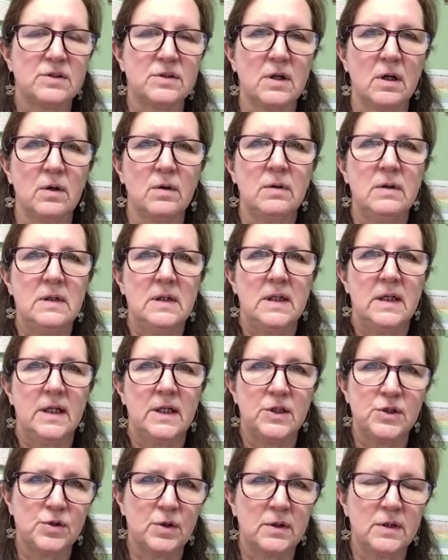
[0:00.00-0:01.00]
So
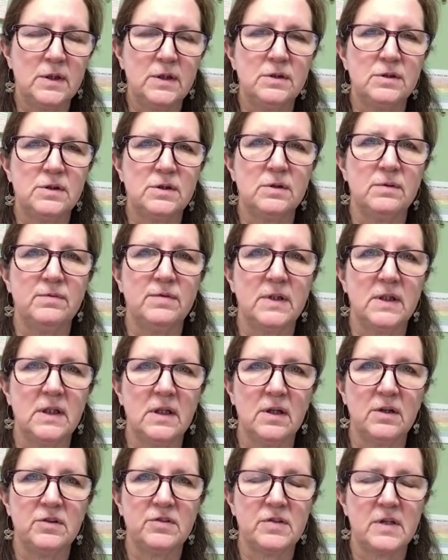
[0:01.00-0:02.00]
enjoy the YouTube
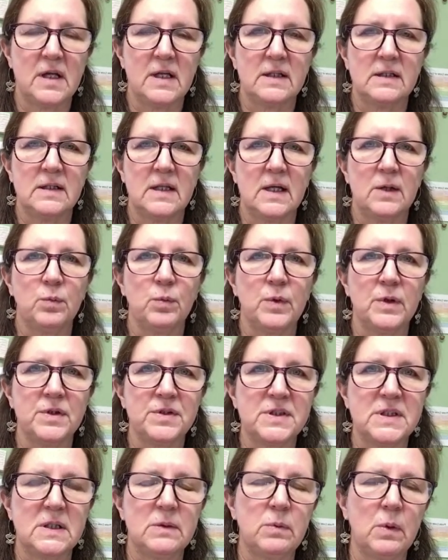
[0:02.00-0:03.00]
videos, and then we'll
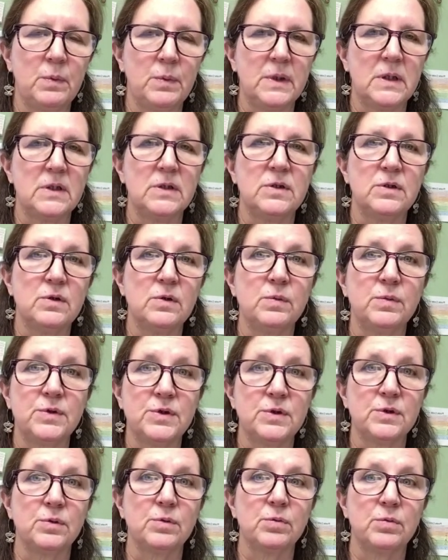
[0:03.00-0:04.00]
see what we can do
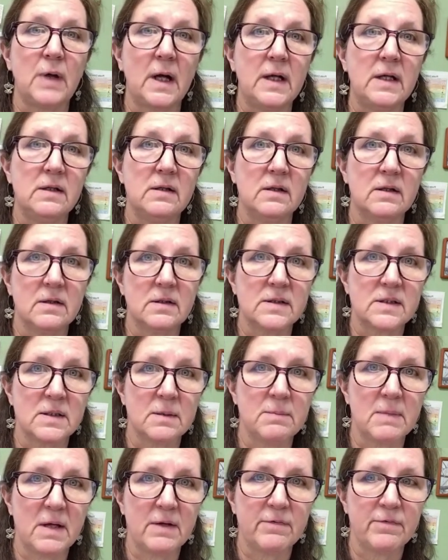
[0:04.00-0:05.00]
to write
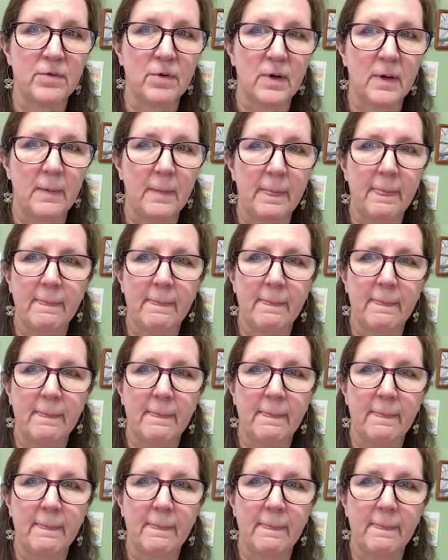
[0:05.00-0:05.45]
some metaphor.